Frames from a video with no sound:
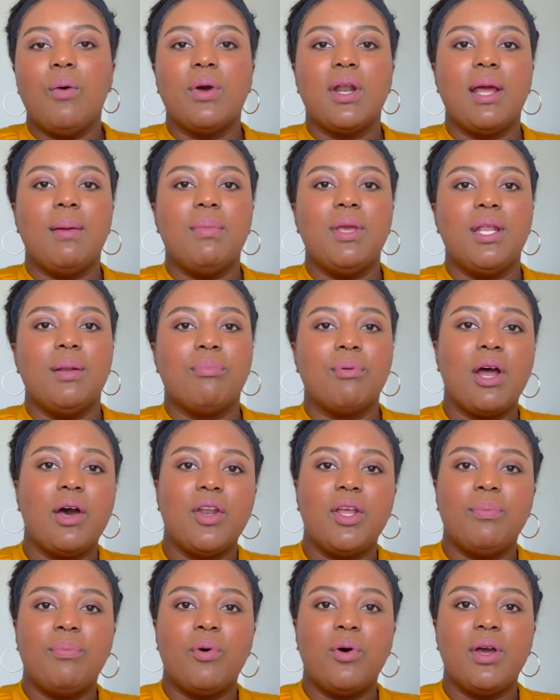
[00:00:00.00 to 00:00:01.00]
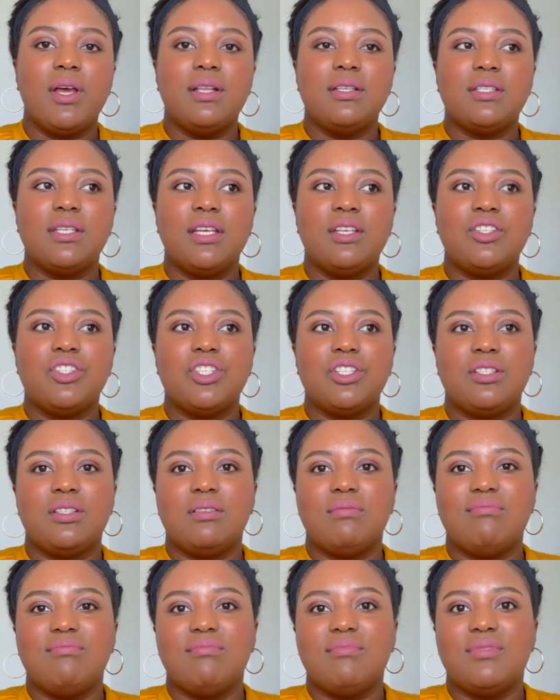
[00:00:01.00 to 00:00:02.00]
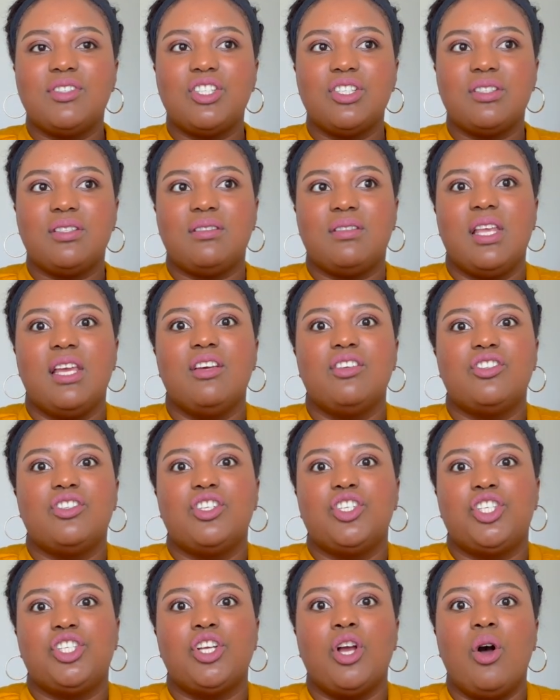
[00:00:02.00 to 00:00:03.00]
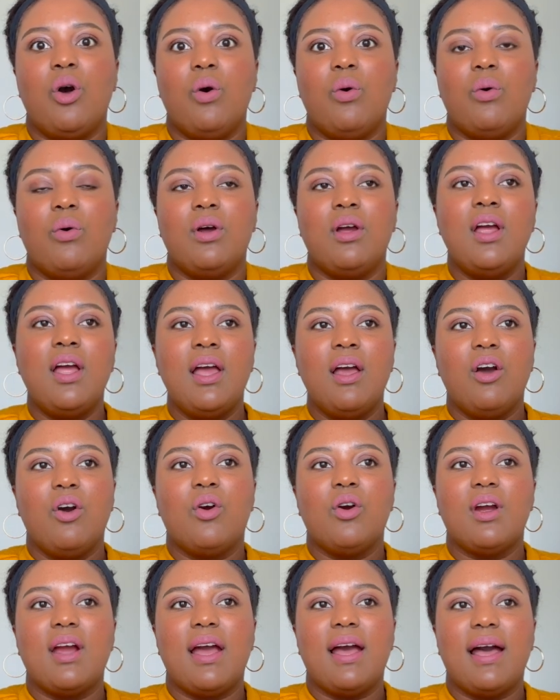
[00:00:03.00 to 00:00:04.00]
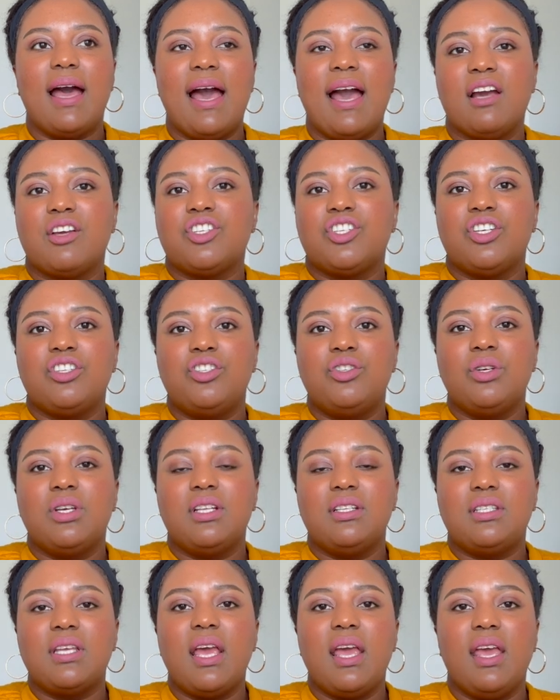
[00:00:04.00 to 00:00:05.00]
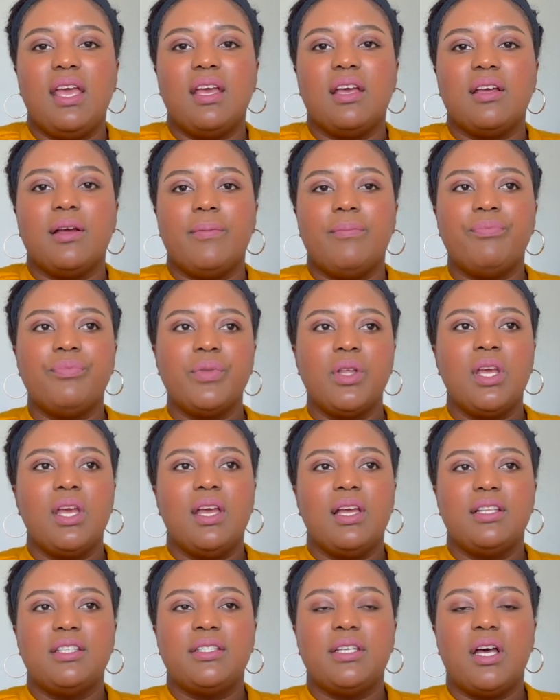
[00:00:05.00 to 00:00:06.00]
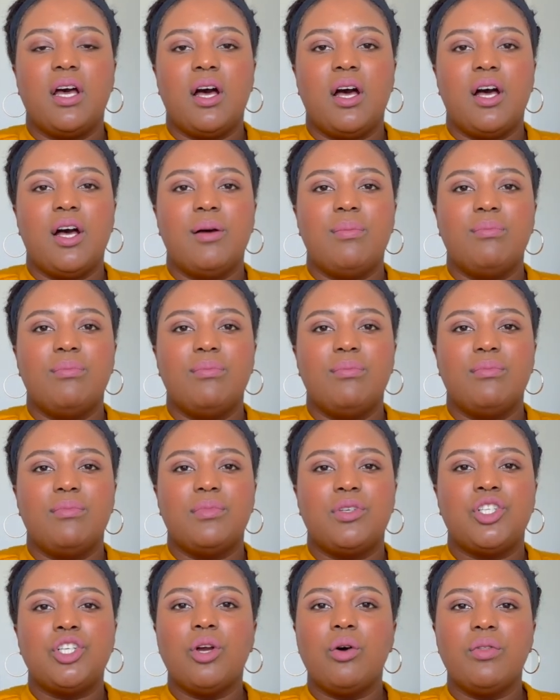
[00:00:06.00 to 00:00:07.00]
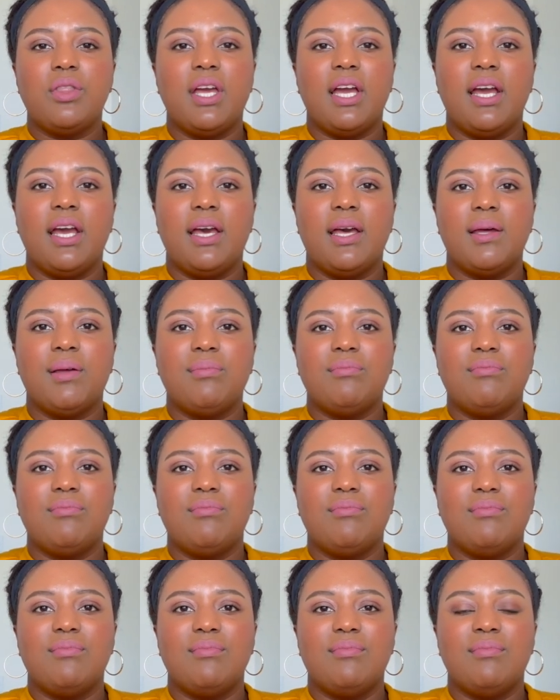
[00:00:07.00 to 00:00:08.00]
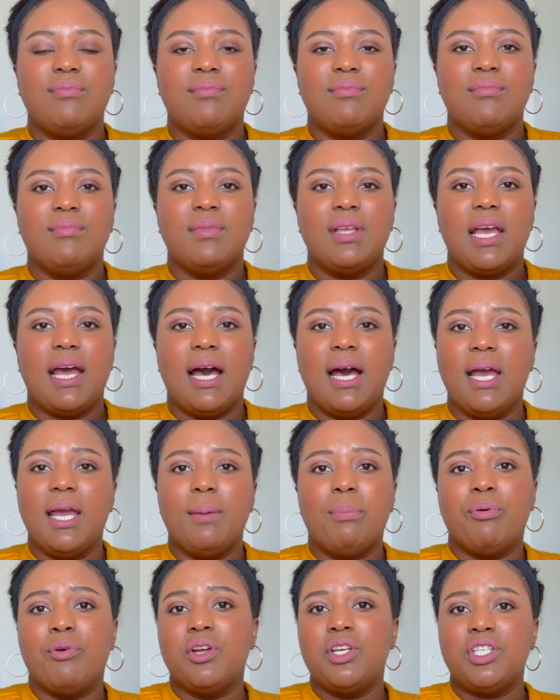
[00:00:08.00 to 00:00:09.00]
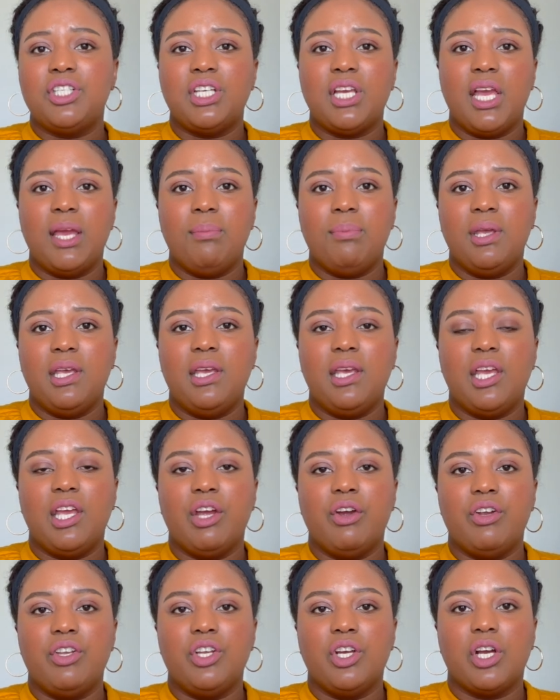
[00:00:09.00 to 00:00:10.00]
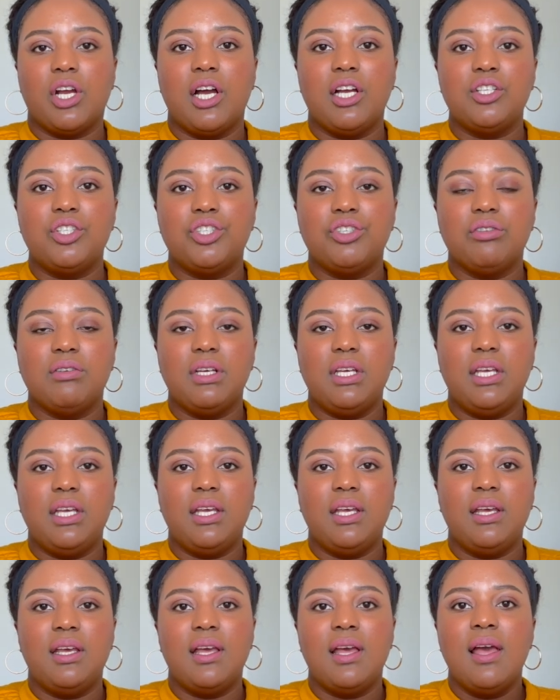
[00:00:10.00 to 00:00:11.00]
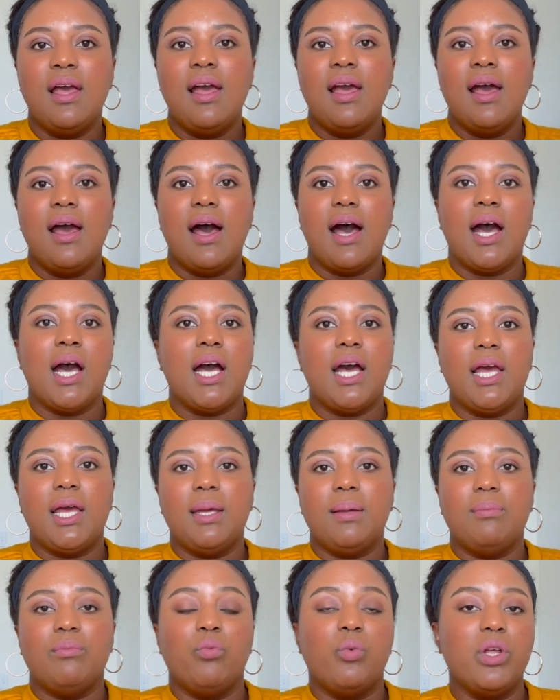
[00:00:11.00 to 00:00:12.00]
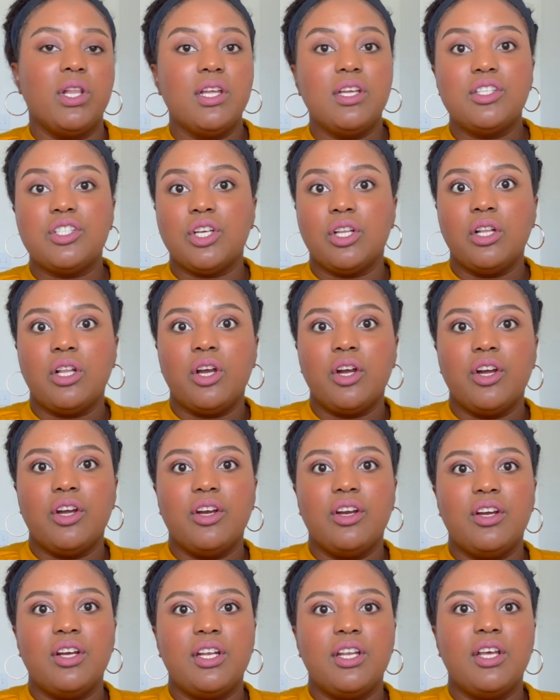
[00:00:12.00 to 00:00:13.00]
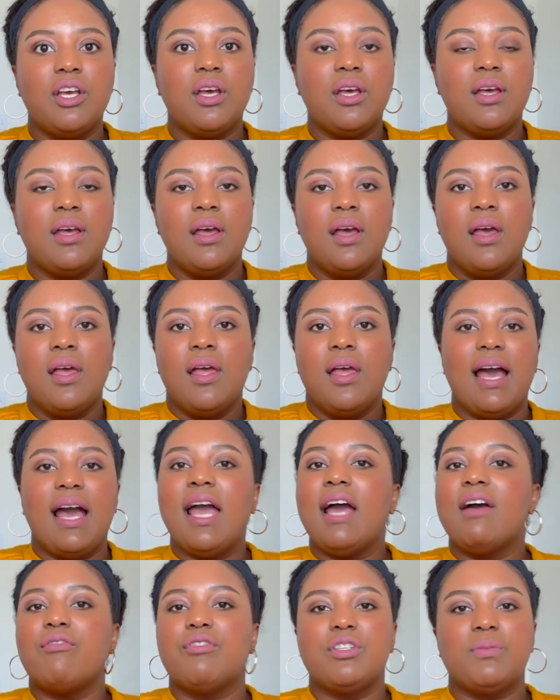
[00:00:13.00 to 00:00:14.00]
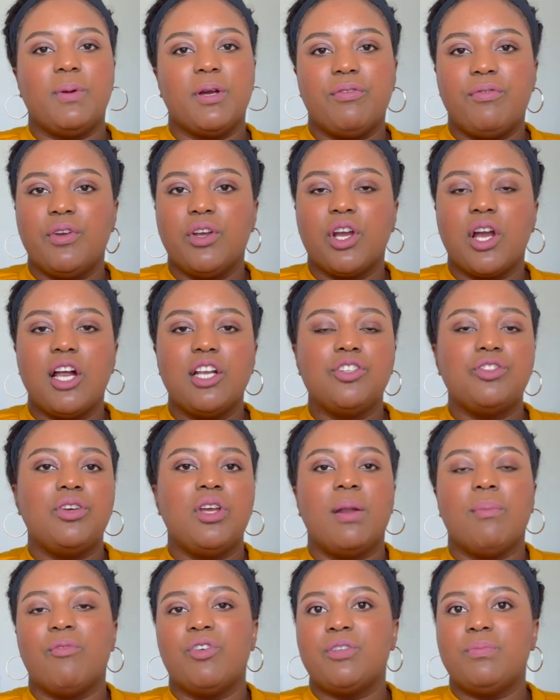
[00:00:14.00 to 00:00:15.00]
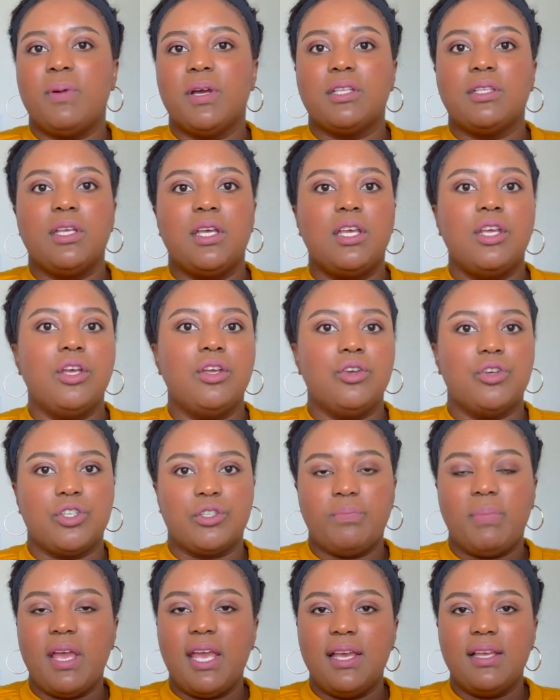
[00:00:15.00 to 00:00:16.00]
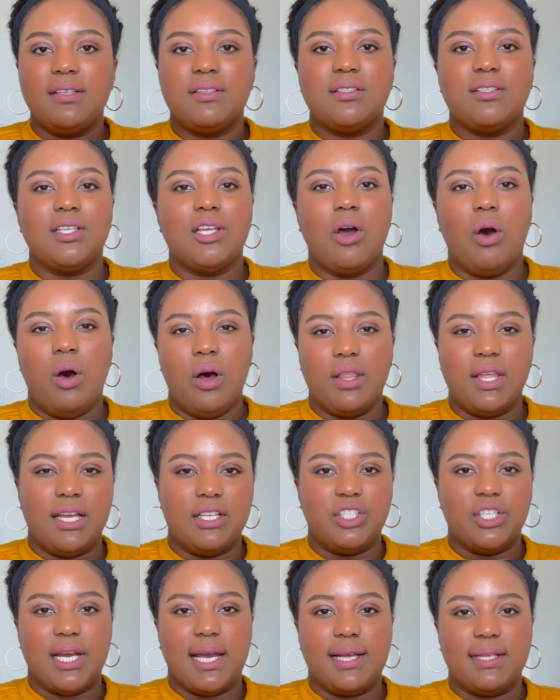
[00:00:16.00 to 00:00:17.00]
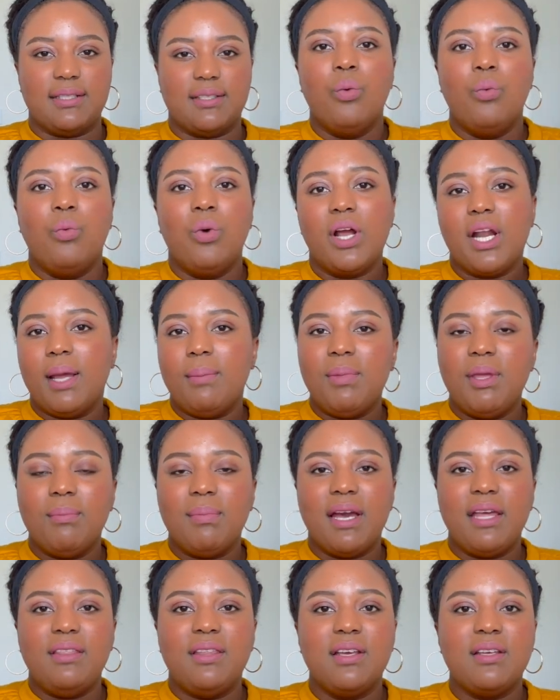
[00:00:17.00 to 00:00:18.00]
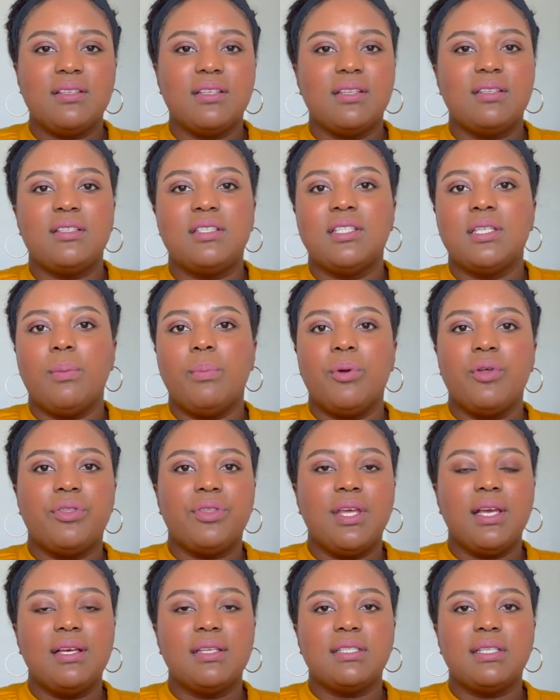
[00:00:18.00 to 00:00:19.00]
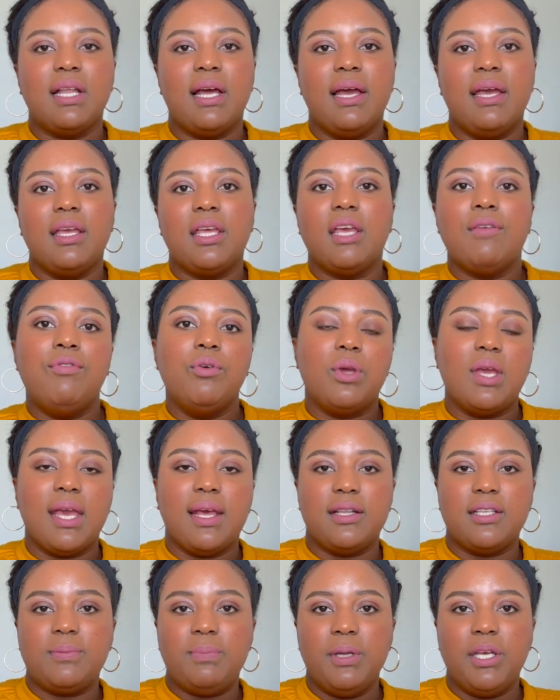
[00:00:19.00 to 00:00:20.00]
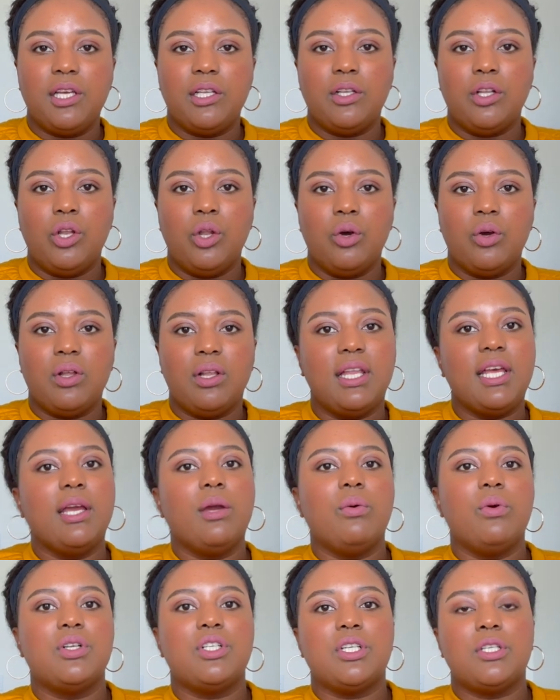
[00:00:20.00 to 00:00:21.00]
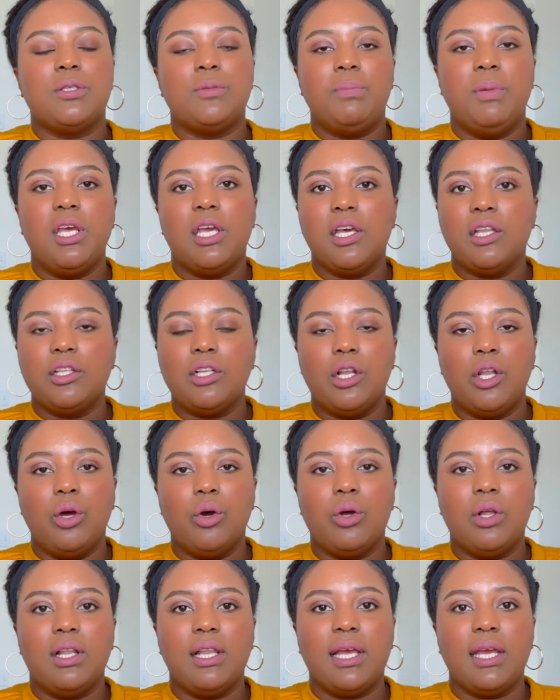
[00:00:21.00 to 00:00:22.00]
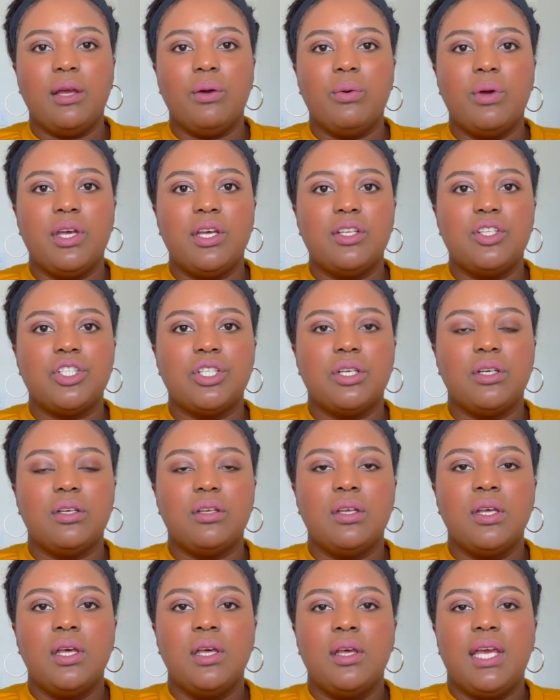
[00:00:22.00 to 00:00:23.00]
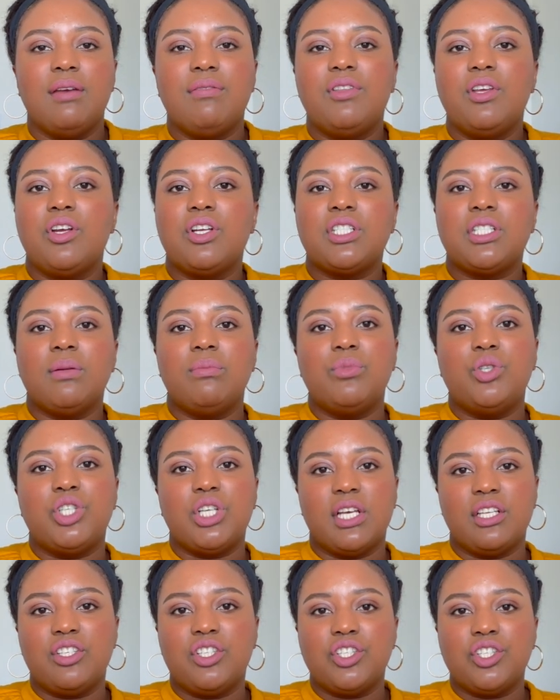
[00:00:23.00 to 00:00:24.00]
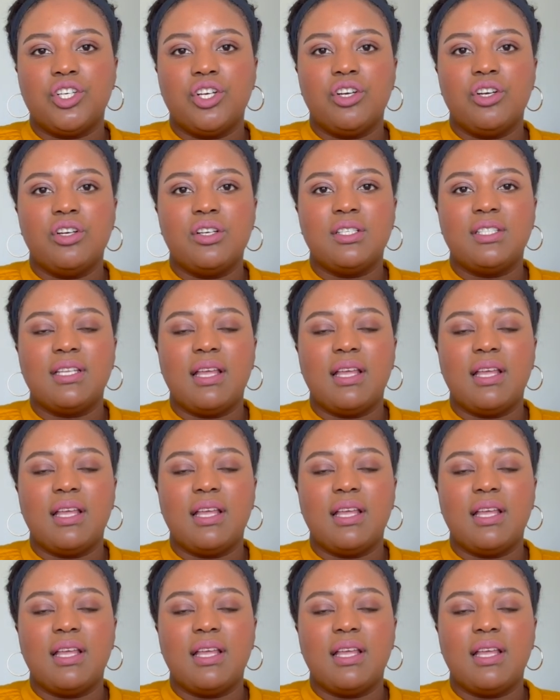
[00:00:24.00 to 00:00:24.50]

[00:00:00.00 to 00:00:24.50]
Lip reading: when I mean brownie points, it's just things to show or actions you can take to show that I appreciate being here in your country, I'm willing to learn, I have respect for your country, I'm respecting your space, all that jazz. What I mean by this is simple things like, if you can't speak in the local language, speak in the local language. If there are some gestures